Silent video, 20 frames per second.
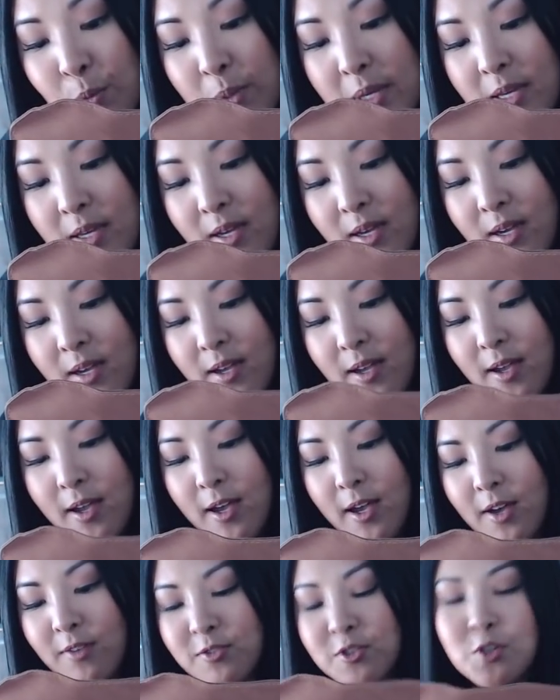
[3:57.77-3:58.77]
week
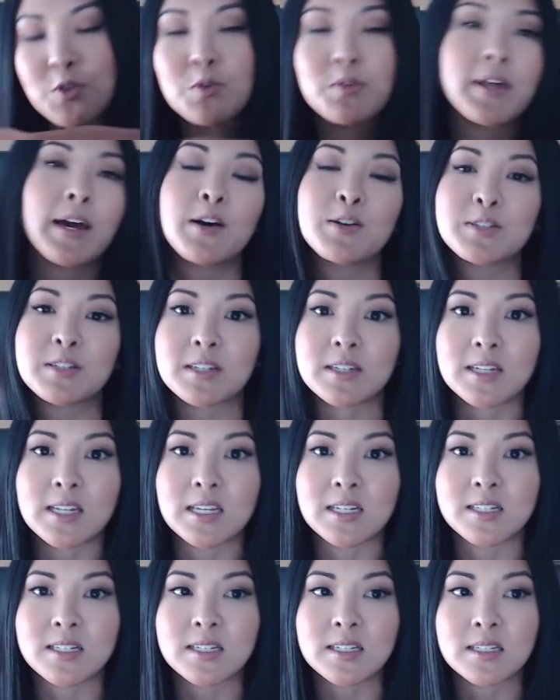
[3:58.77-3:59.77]
of
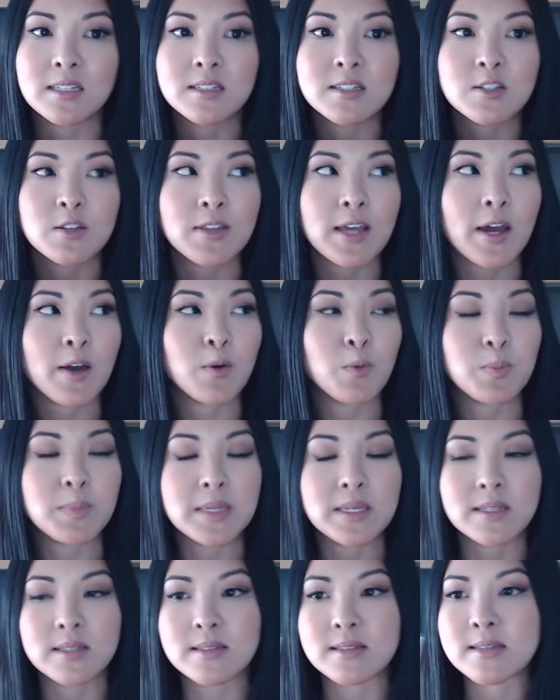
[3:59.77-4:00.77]
2018. So that
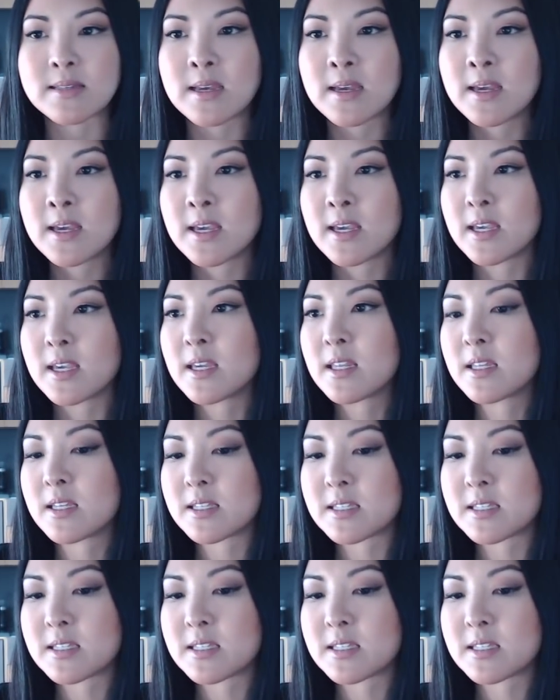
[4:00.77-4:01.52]
means it